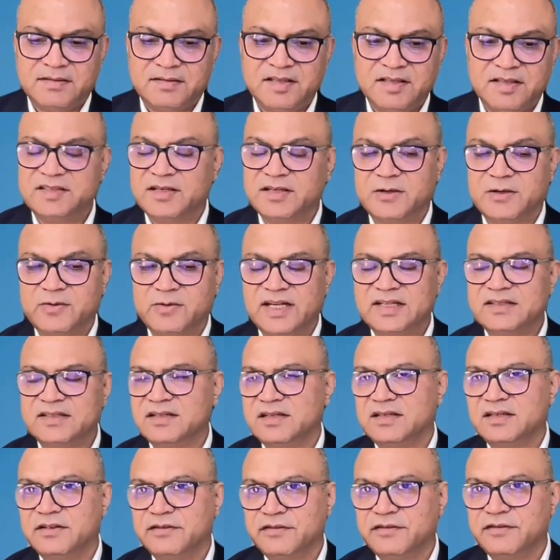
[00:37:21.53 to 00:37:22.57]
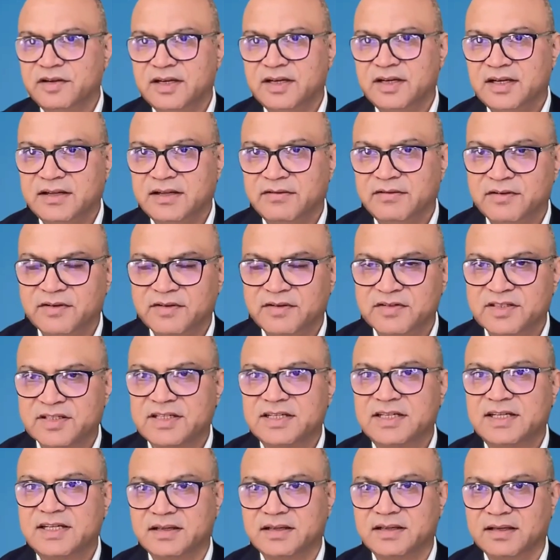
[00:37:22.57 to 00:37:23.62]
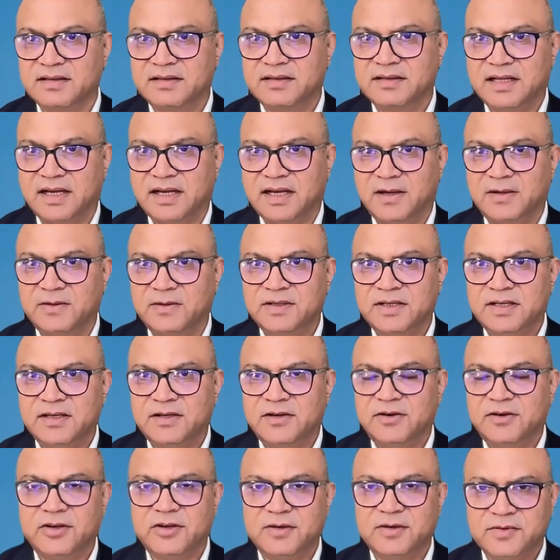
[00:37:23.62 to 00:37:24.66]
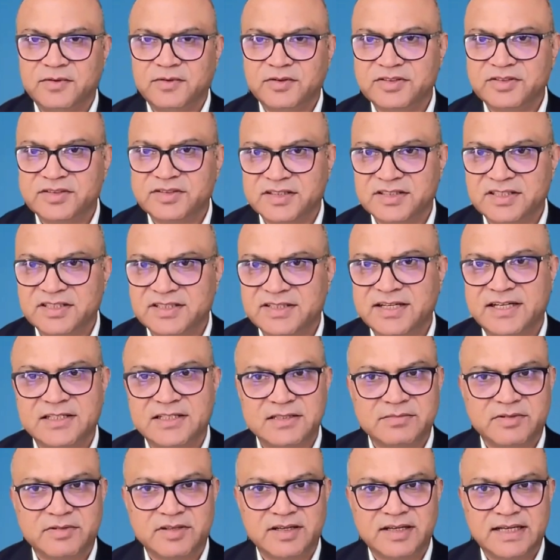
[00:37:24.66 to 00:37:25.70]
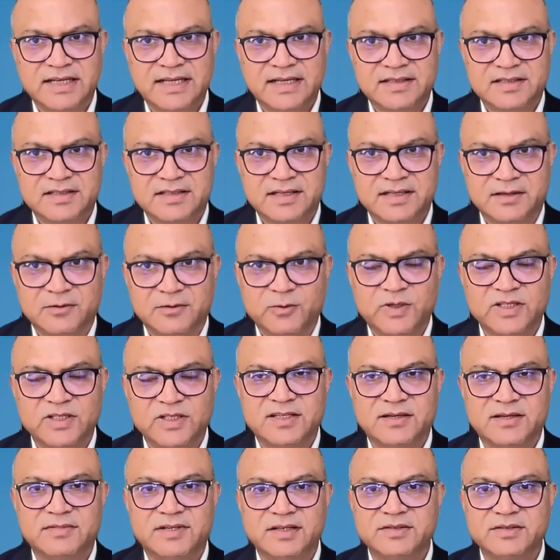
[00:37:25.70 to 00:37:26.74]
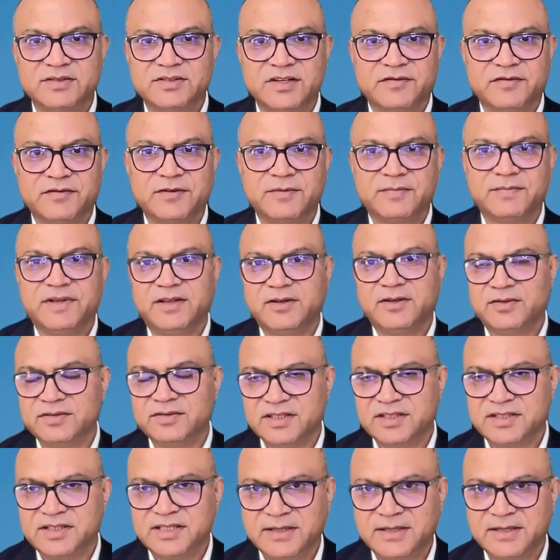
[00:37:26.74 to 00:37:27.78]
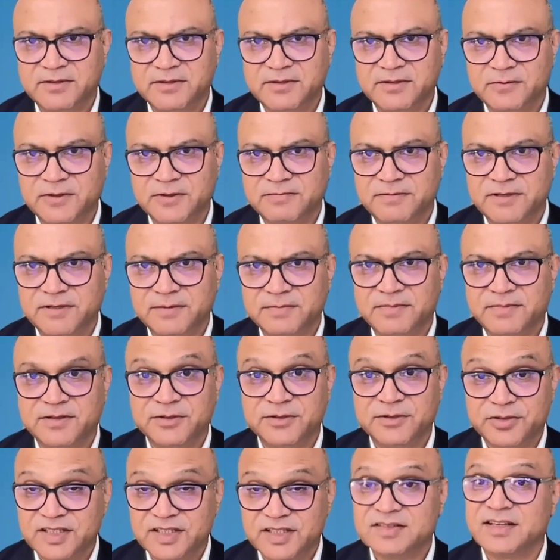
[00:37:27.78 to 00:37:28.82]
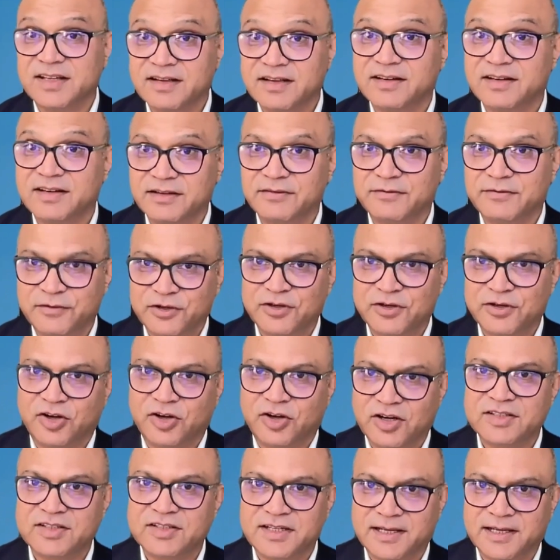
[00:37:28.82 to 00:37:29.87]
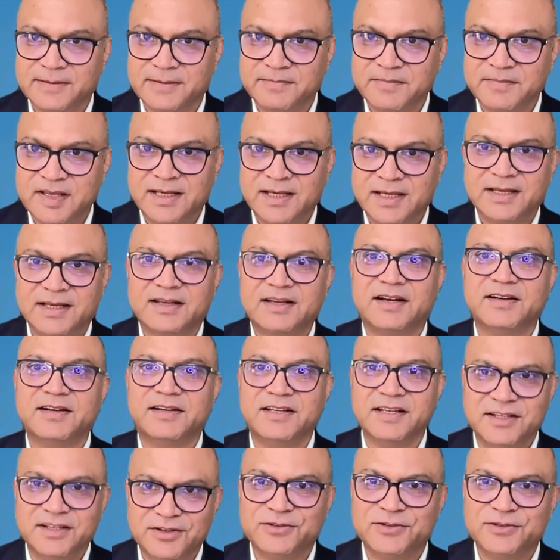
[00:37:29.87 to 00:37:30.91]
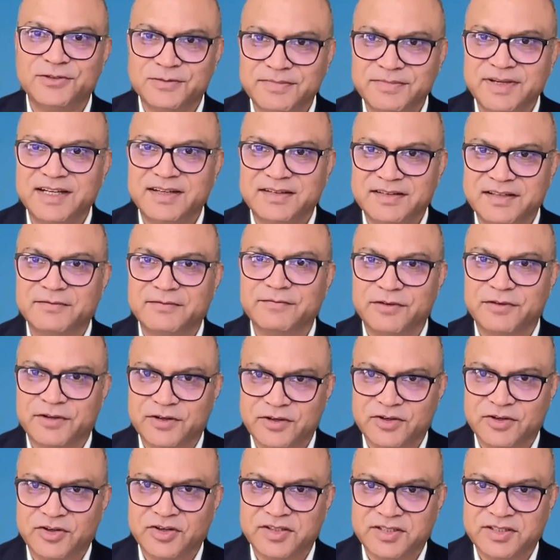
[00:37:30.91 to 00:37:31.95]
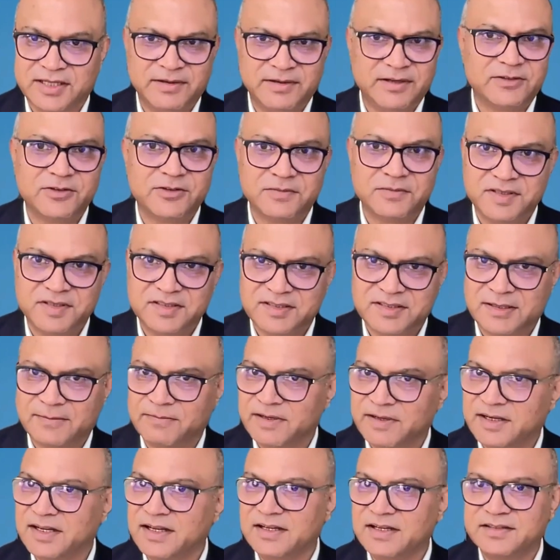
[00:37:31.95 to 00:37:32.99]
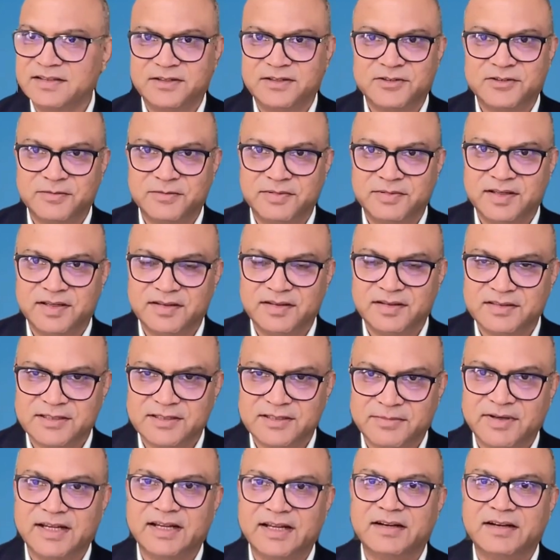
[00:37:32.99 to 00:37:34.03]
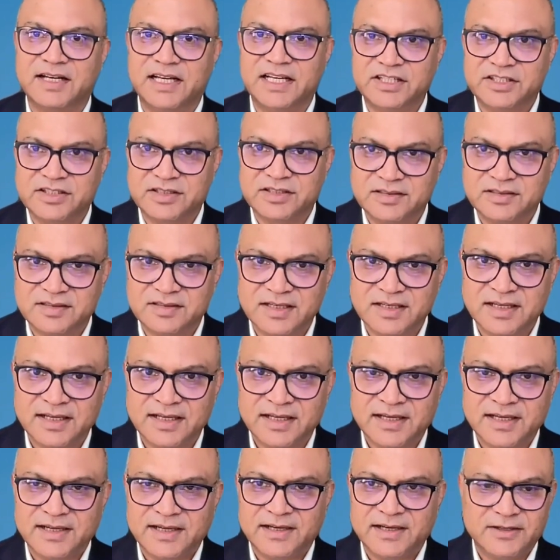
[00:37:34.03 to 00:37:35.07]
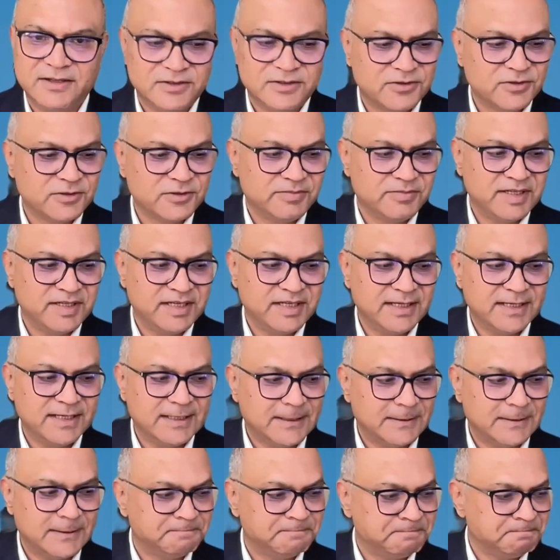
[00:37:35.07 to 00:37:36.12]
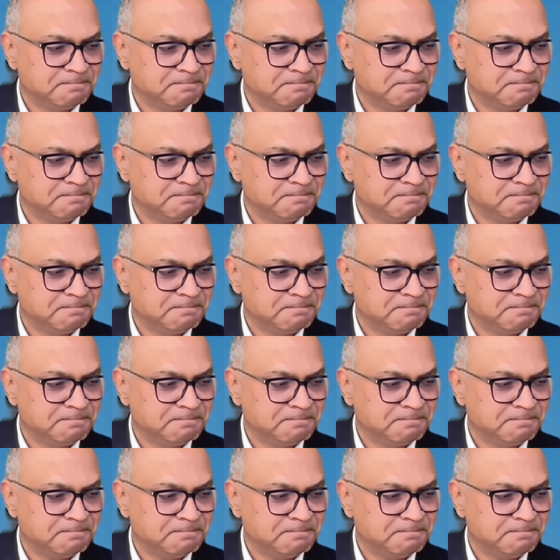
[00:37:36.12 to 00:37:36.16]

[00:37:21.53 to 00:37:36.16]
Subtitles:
This requires a different level of skill now, almost a statesman-like skill, where sometimes you have to be on the table with people you disagree for a long time and continue to meet them for a long time. It could be suppliers, it could be other supplier nations, it could be